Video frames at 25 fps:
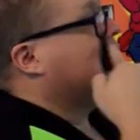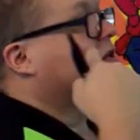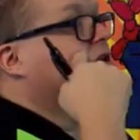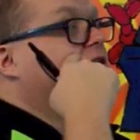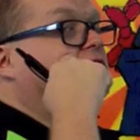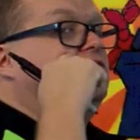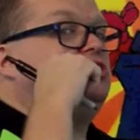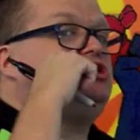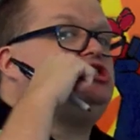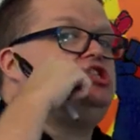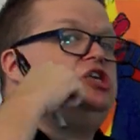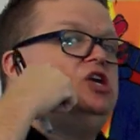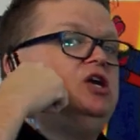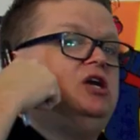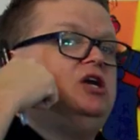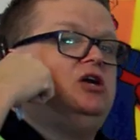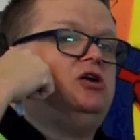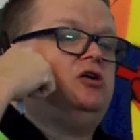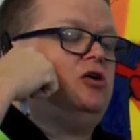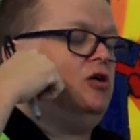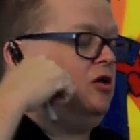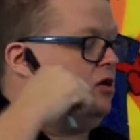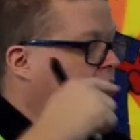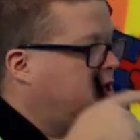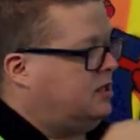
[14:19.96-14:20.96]
the little cheek
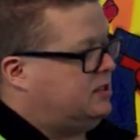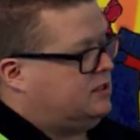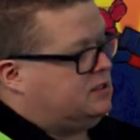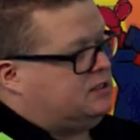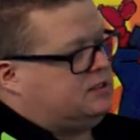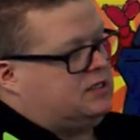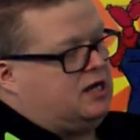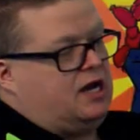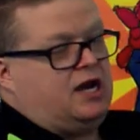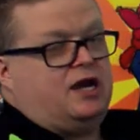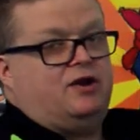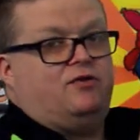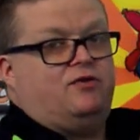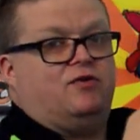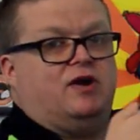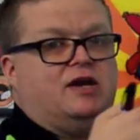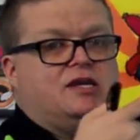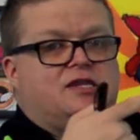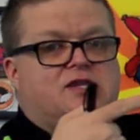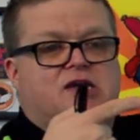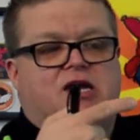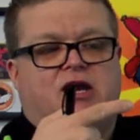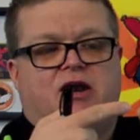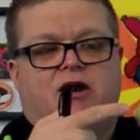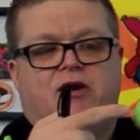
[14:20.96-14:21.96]
curl on the side
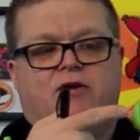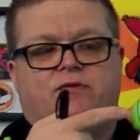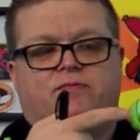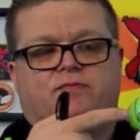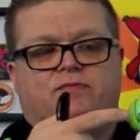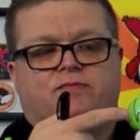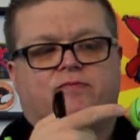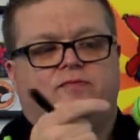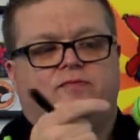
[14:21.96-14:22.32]
right there.